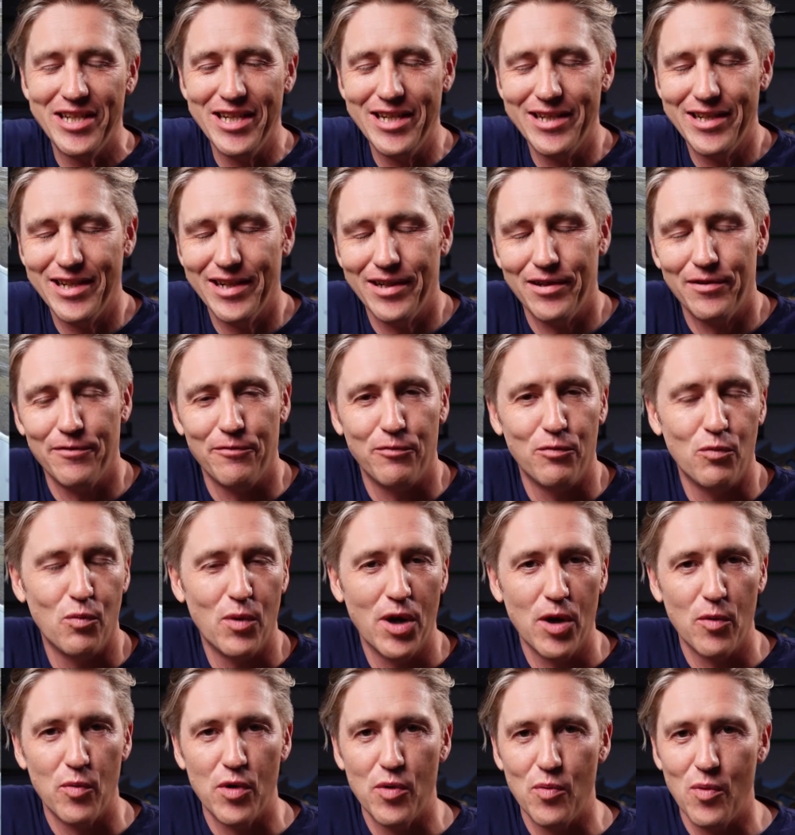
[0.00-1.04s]
detail of
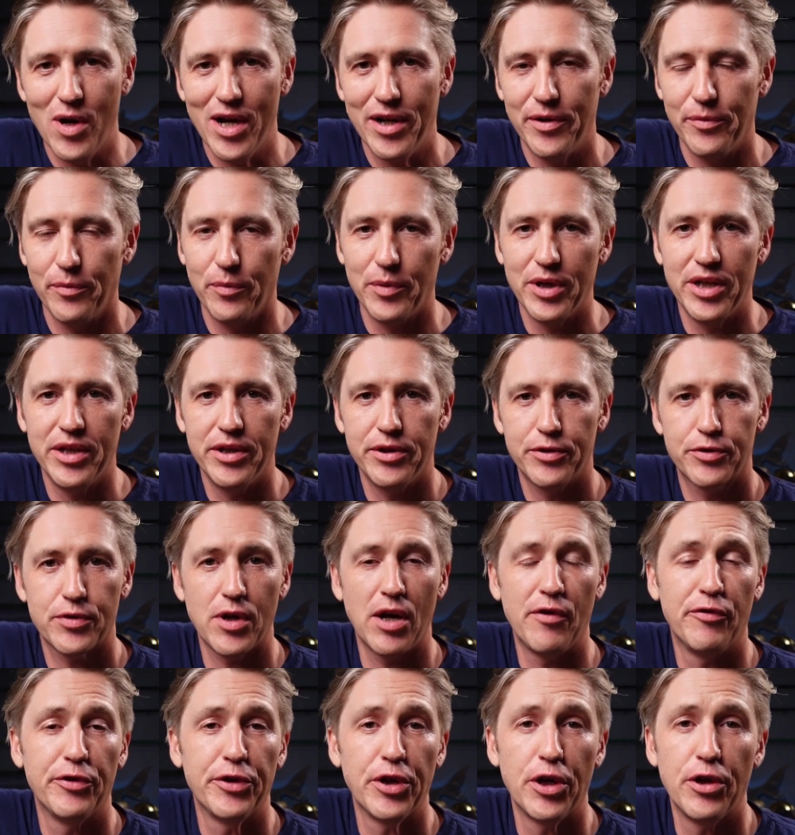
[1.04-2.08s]
where we went. We
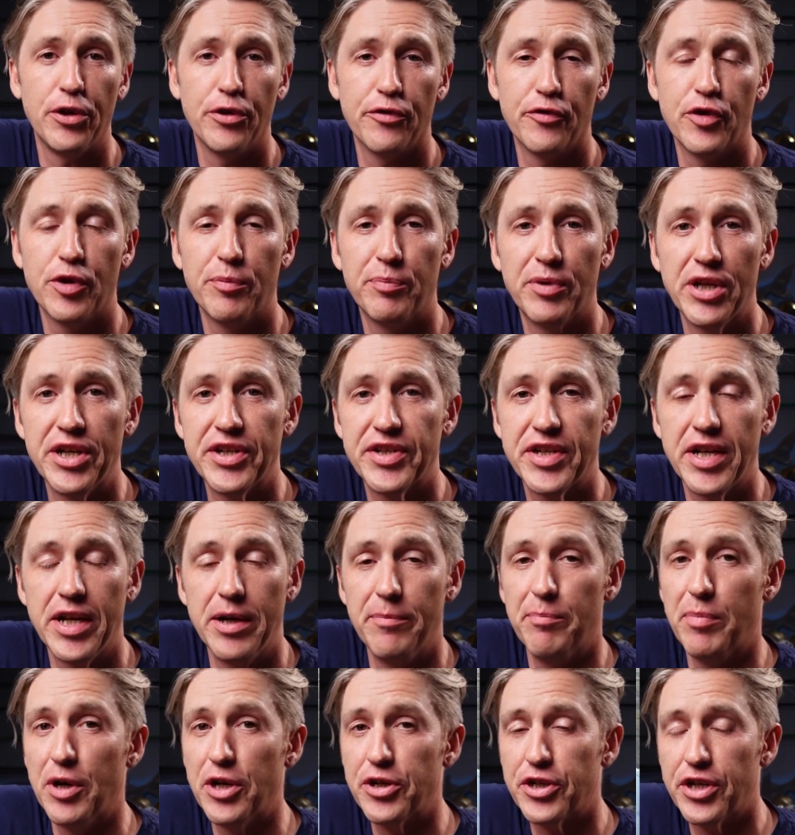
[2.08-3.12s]
traveled all over the place, hit
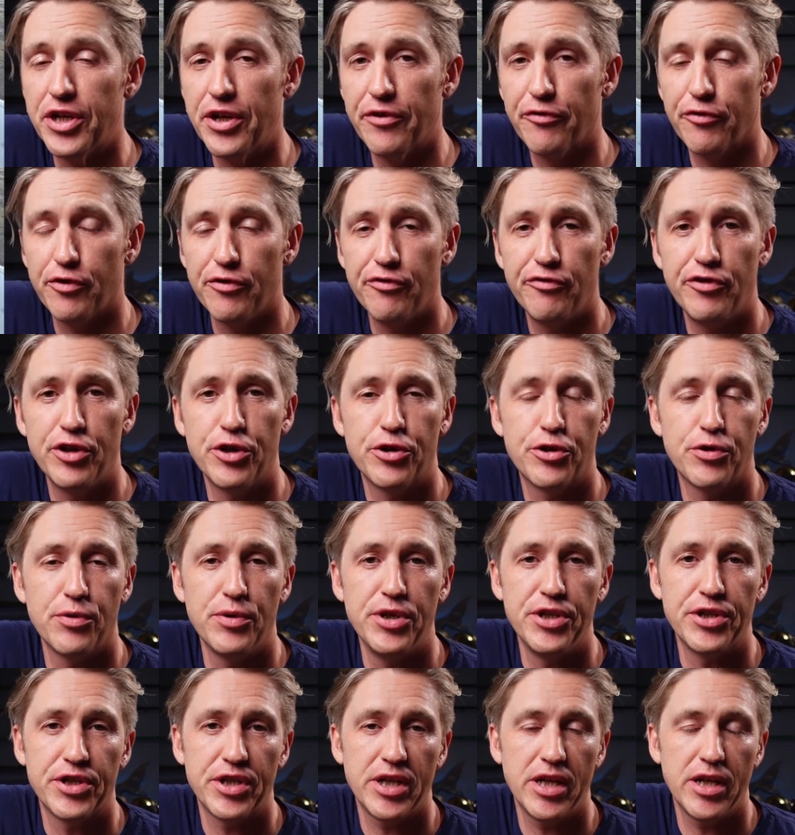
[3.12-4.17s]
a bunch of different
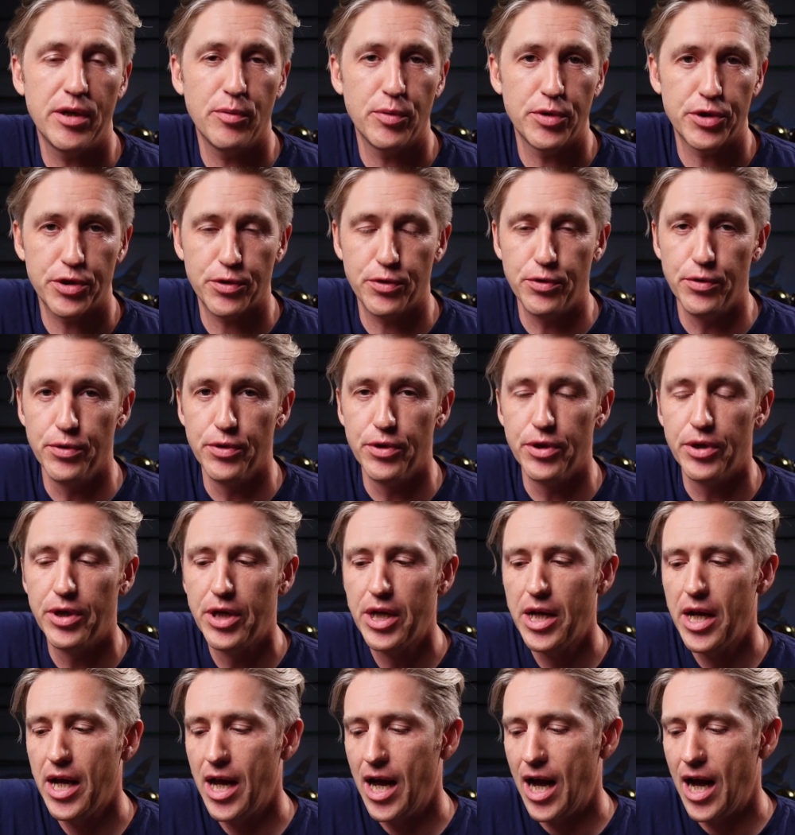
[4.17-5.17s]
fisheries. It was cool.